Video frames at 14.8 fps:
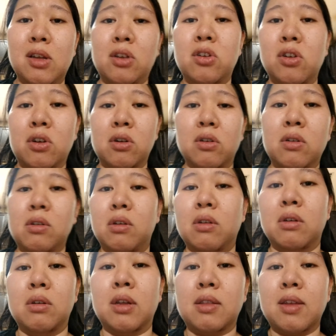teacher, you
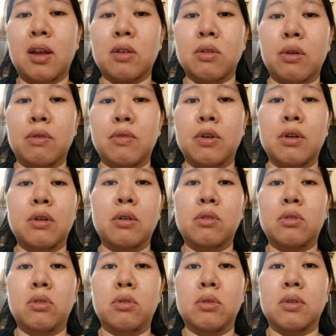know, that takes over
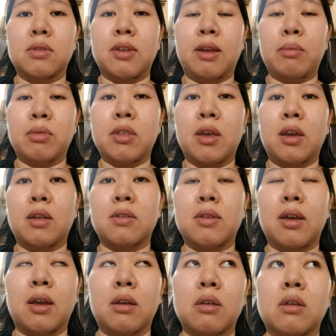to do the same thing. It's
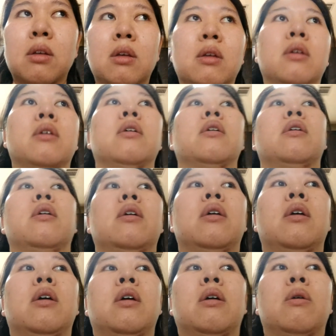like,
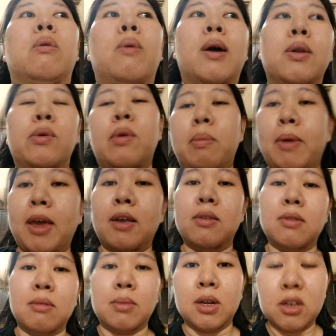why do we pay
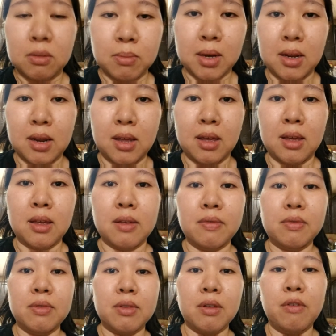so much money
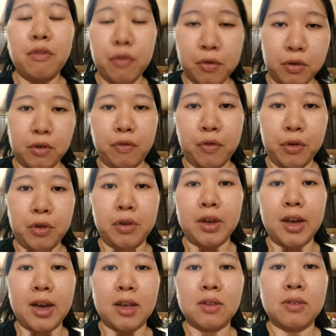for you
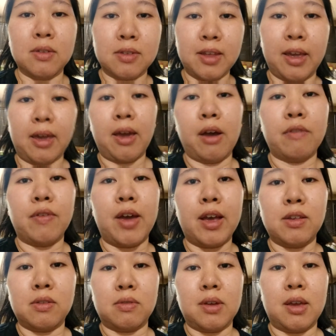guys to take care of
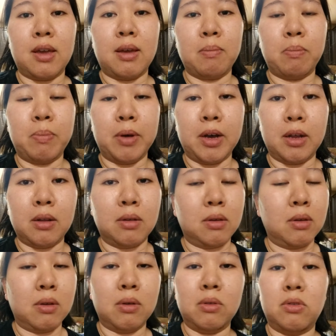Ezri, but
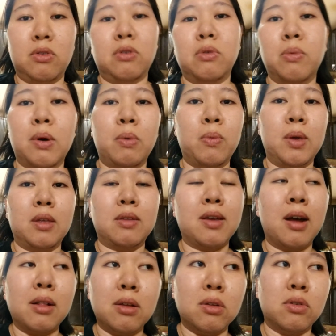you don't do what we
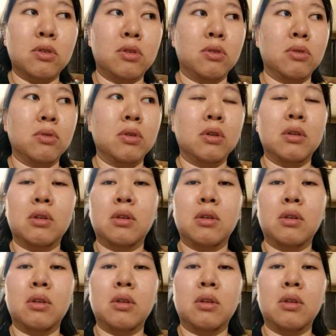tell you to do?